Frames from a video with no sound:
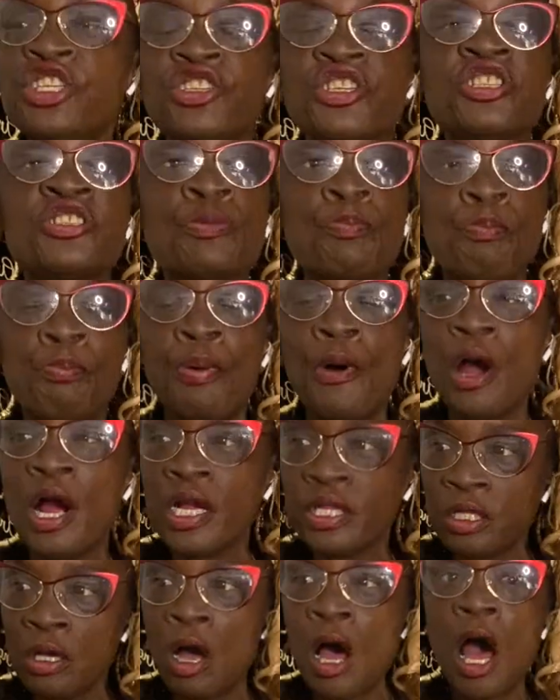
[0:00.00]
just
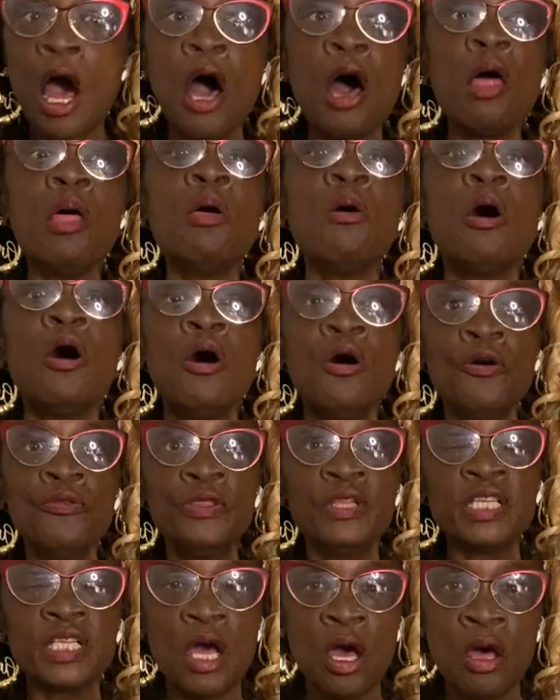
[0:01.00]
parked all on
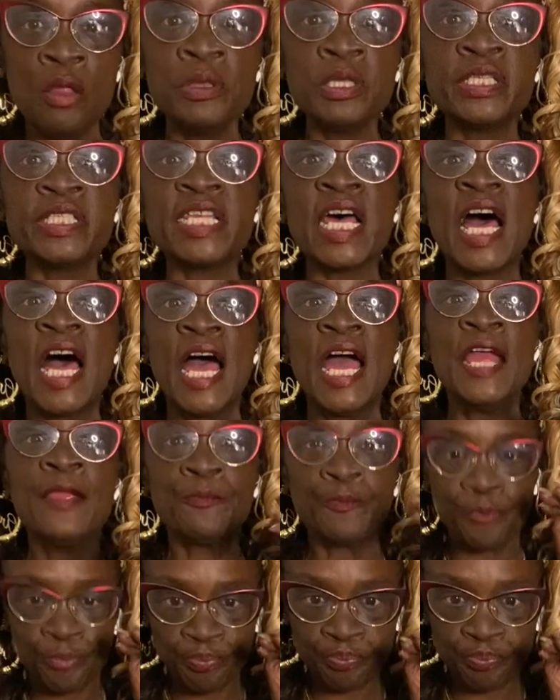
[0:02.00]
the on the side